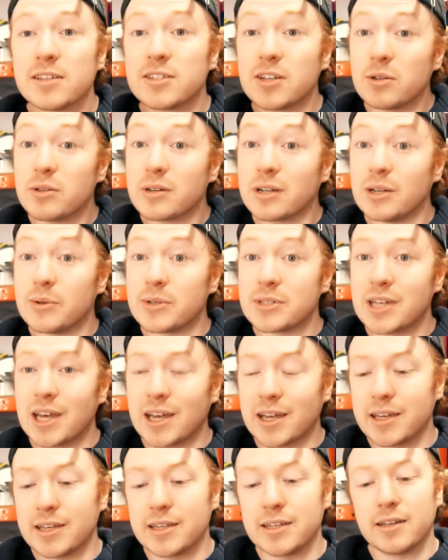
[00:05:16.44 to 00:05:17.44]
So the glue is
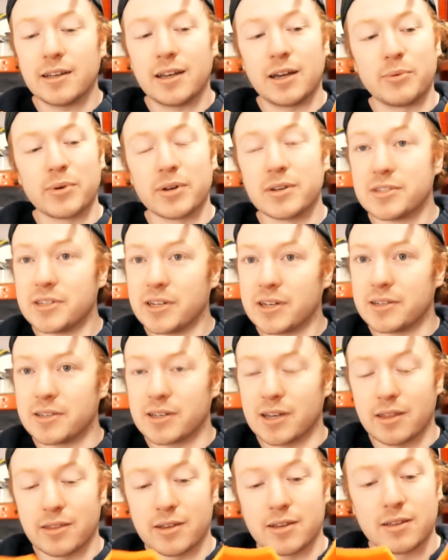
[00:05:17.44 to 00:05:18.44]
tacky, and we're going to stick it
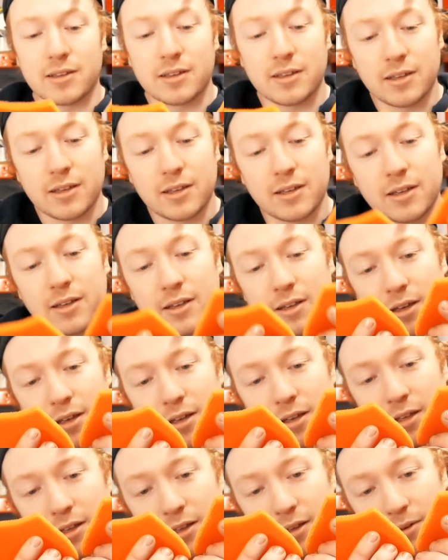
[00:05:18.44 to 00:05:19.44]
together.
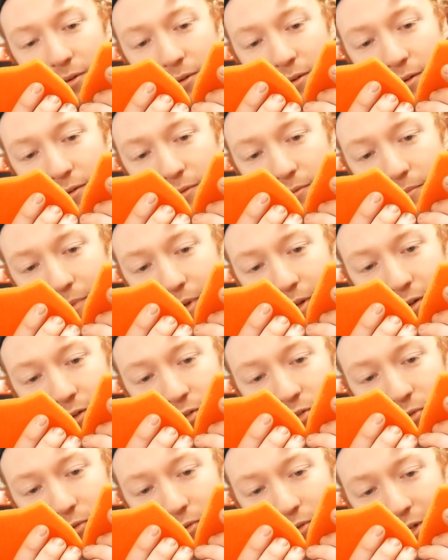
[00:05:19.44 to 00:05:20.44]
Making
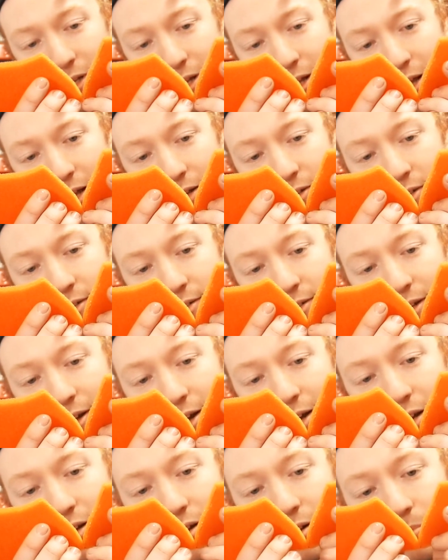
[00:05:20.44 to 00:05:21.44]
sure the edges
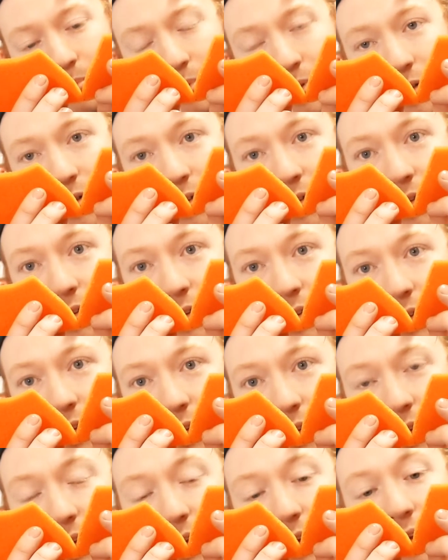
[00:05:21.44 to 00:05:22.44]
line up,
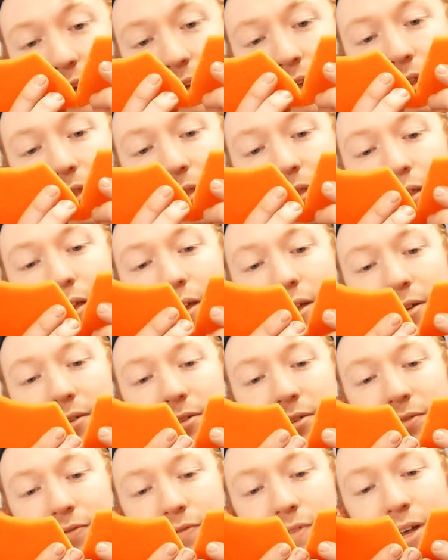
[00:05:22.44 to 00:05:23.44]
and then
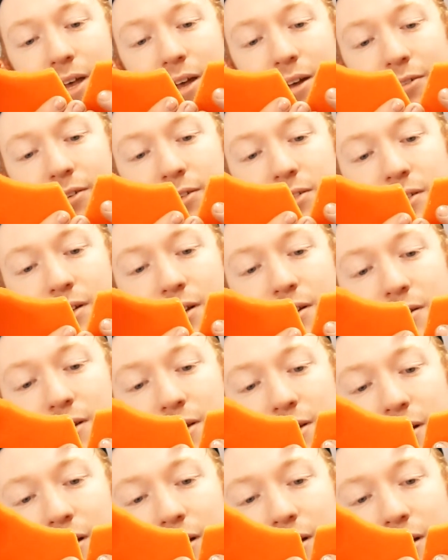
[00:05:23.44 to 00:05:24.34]
just very slowly